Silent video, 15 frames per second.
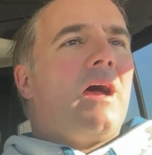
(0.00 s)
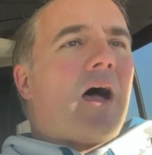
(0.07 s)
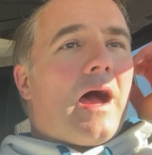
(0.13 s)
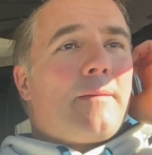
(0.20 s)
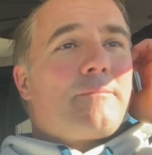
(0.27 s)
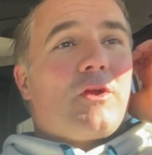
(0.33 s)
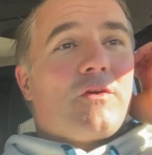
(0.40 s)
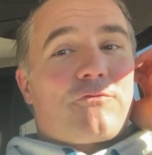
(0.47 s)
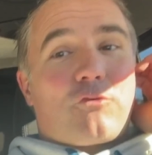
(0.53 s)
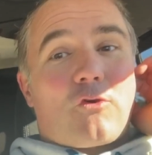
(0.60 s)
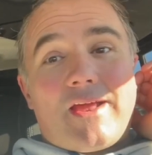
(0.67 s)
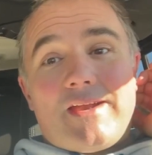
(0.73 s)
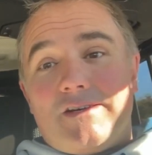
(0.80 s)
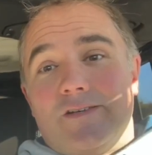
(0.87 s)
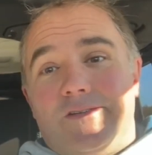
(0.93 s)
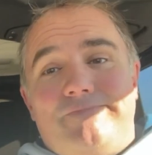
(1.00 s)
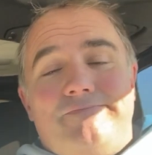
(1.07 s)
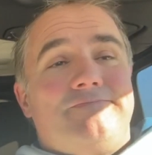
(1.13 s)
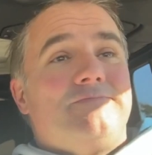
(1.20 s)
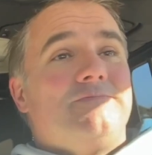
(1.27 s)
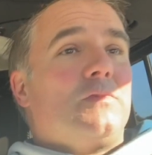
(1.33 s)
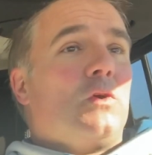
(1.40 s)
I'm your friend
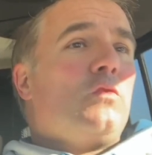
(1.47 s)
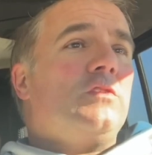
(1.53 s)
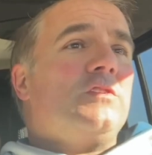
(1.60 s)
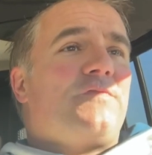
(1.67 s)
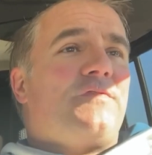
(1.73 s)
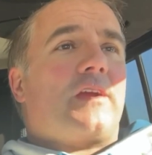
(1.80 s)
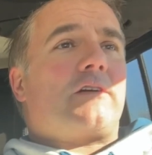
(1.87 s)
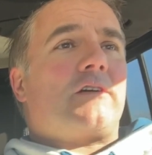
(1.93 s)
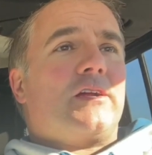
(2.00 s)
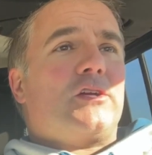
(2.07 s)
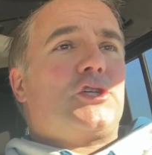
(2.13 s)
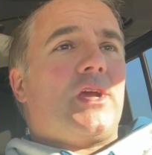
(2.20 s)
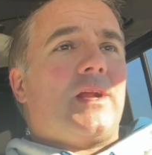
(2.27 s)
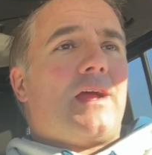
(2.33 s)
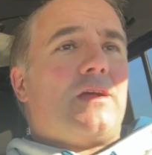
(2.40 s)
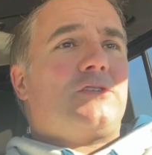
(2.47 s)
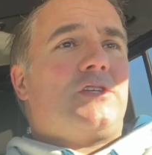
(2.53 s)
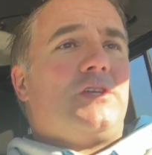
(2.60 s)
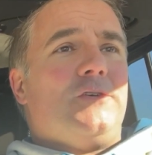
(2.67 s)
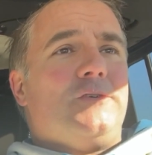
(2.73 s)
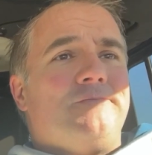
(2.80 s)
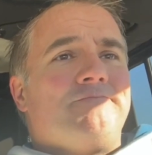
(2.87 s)
who's figuring shit out
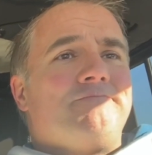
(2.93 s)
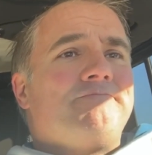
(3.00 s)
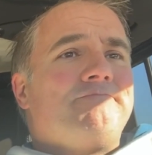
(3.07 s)
too.